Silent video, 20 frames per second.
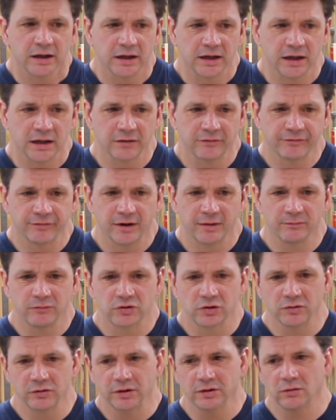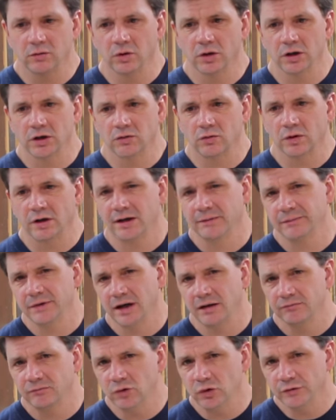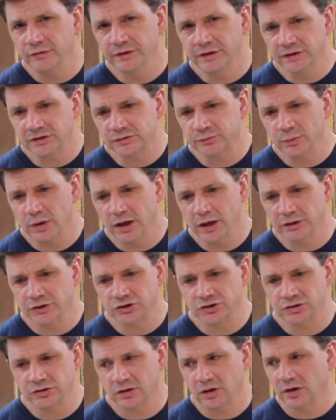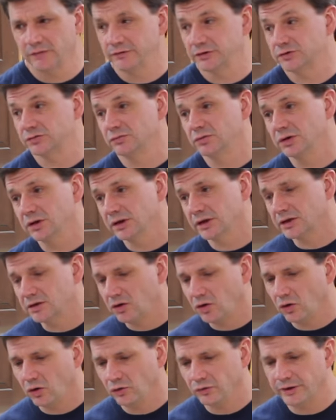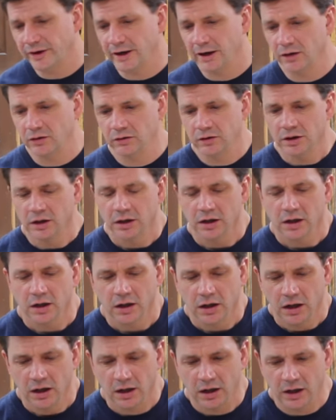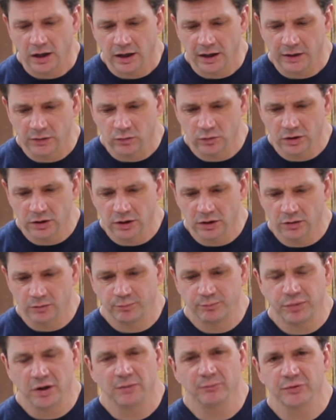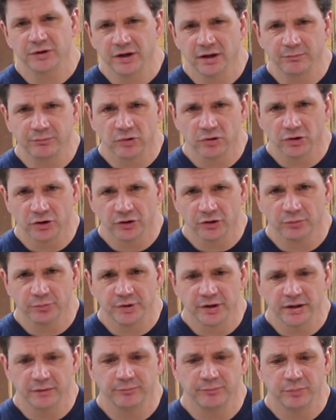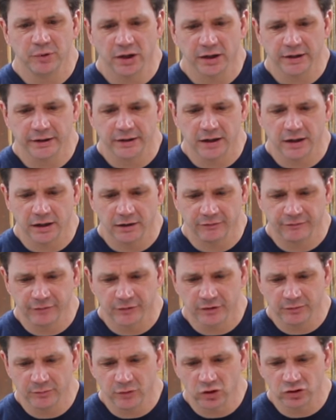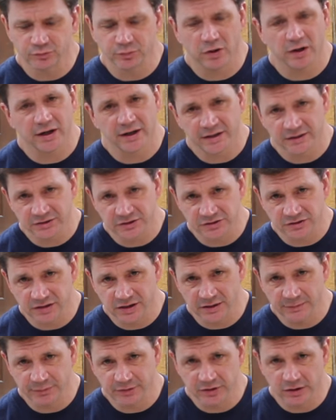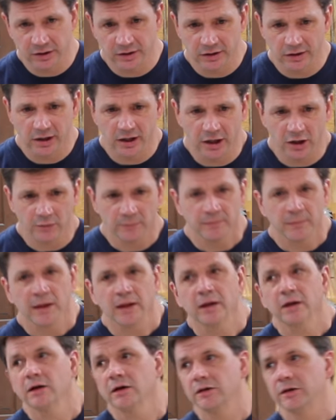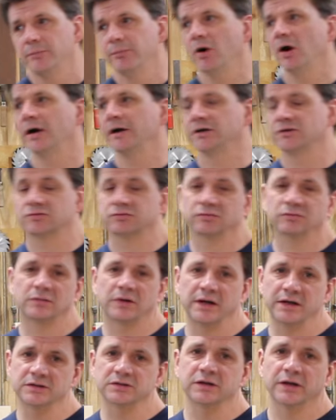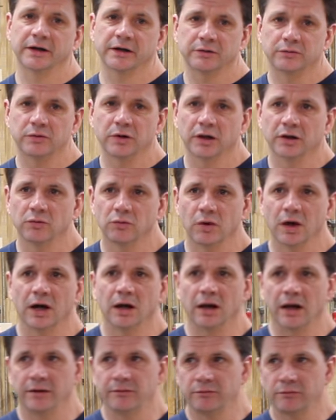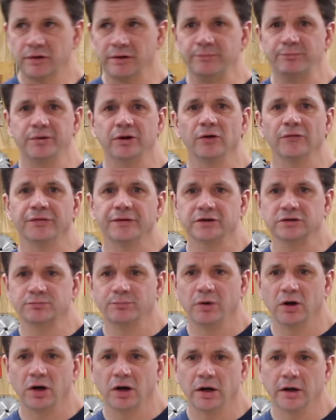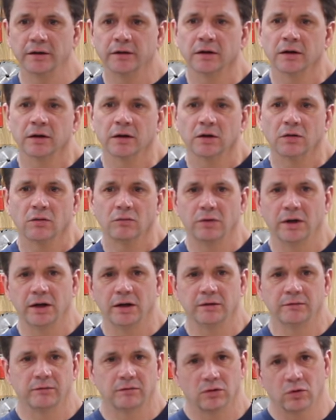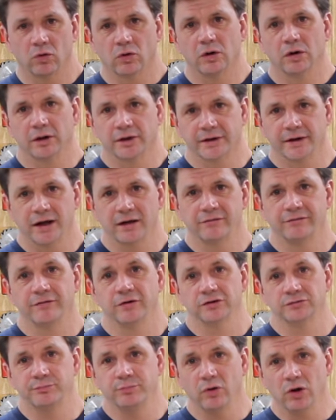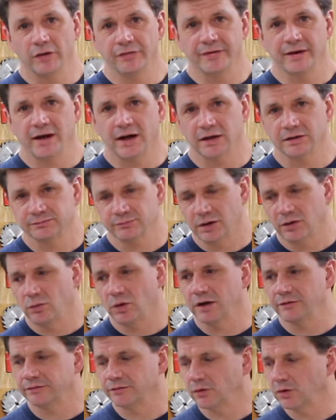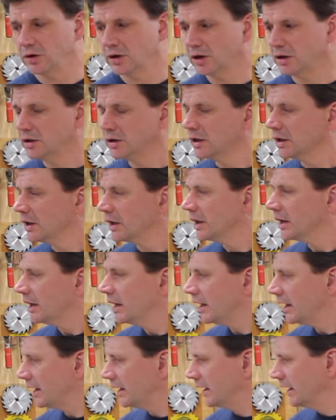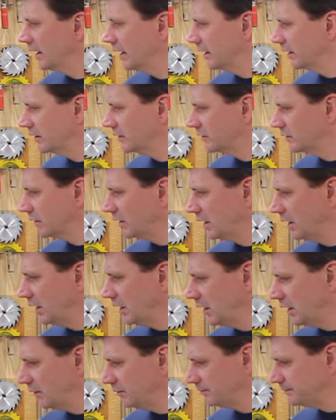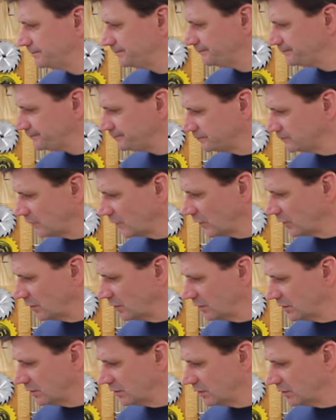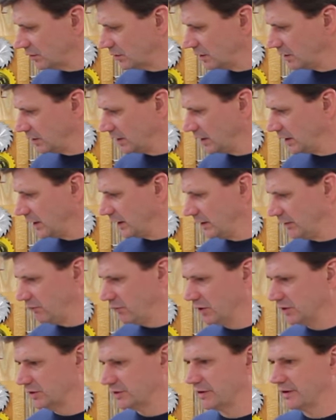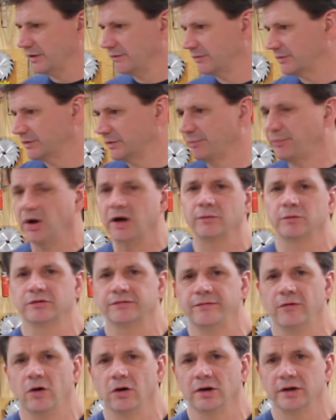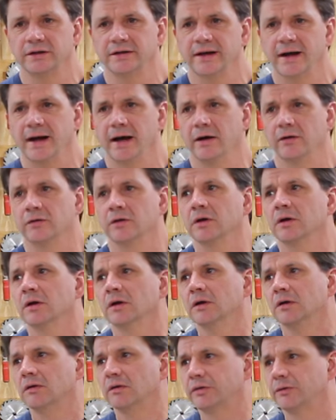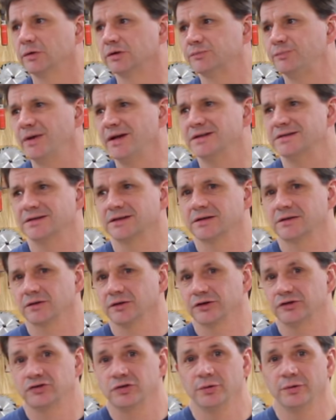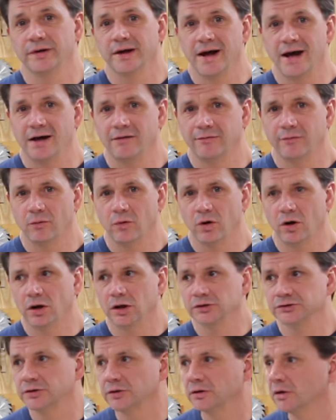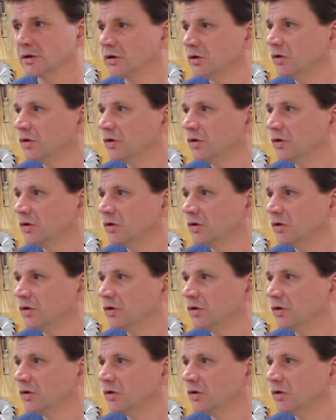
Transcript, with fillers: If I'm doing work where I'm not moving as much or if it's really cold out, I will pump it up a little bit, but uh, for the most part, I can just keep it on low. The barn is insulated really well. I rebuilt this barn when Laurel and I first bought the house, my wife Laurel, and um, it was the, the barn was falling down. There was basically two and a half walls.